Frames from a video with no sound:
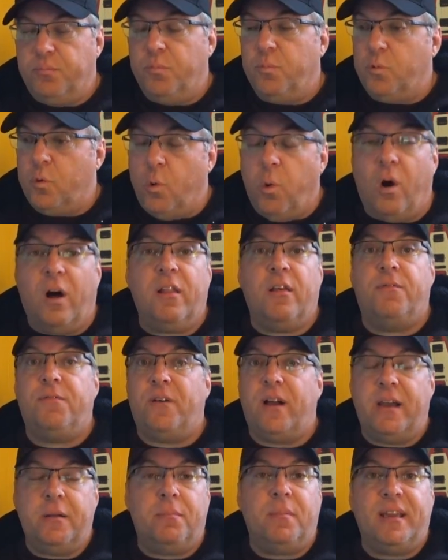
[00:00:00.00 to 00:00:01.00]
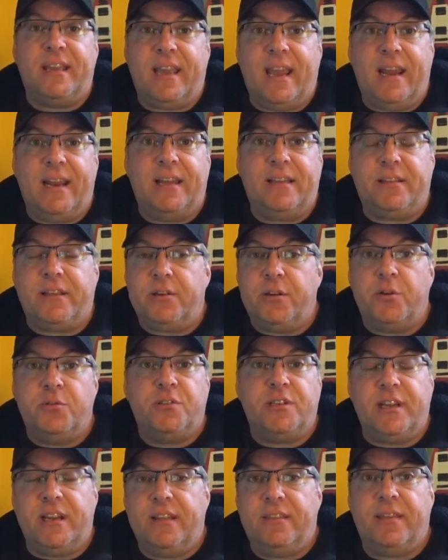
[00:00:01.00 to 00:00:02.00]
qualified mechanic that
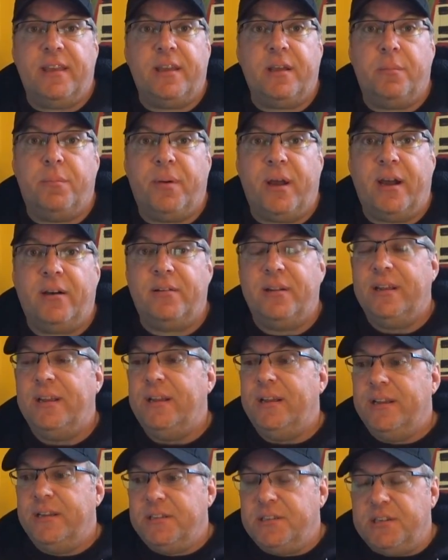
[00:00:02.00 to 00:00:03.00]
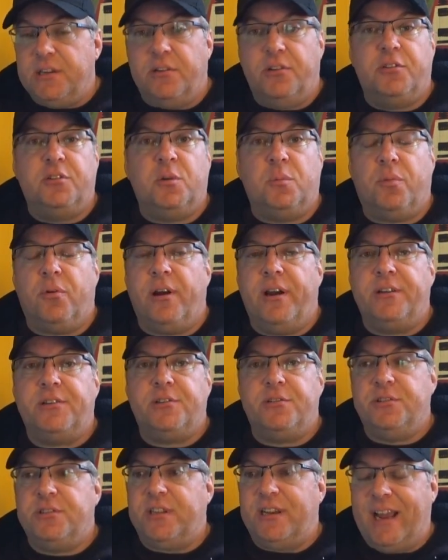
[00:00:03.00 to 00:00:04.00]
knows anything about cylinder
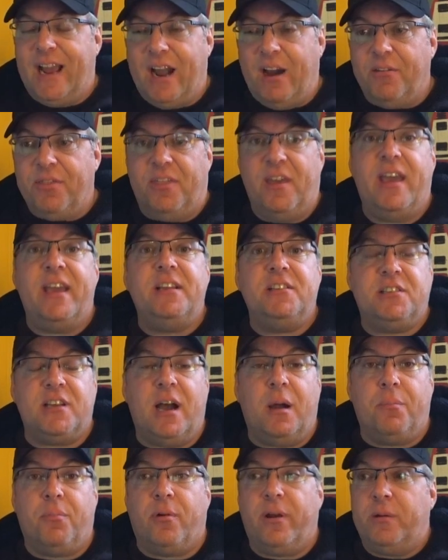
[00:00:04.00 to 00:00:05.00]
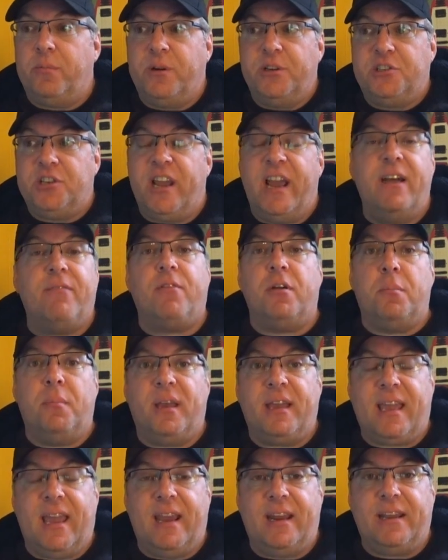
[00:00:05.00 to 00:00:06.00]
pressures and how things operate, which every
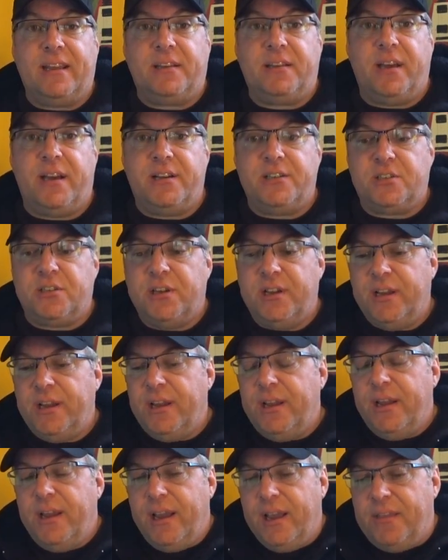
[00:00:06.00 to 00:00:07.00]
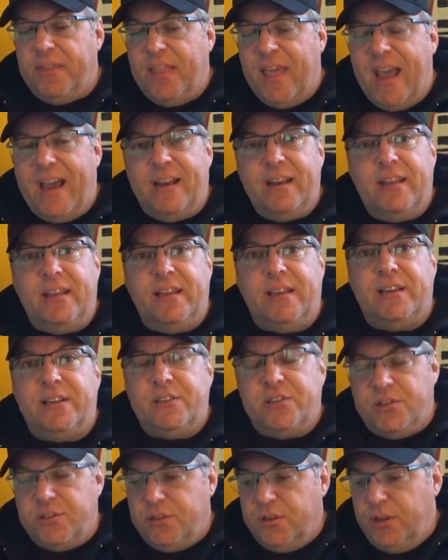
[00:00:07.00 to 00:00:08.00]
mechanic does. And that
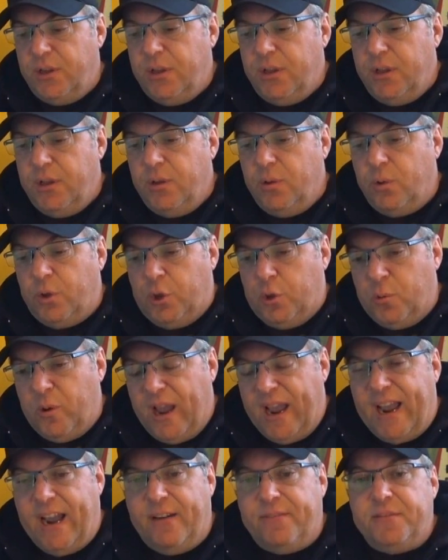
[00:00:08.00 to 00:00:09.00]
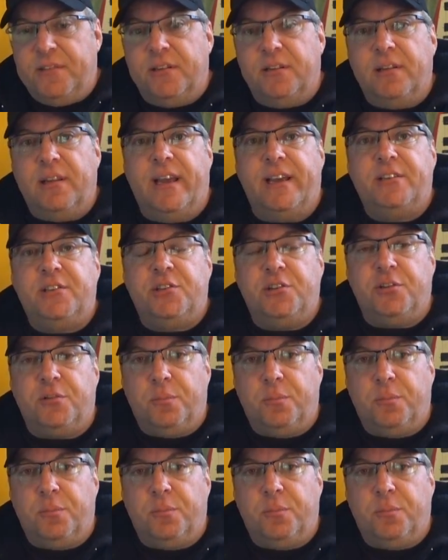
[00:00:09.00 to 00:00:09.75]
is, you have to let your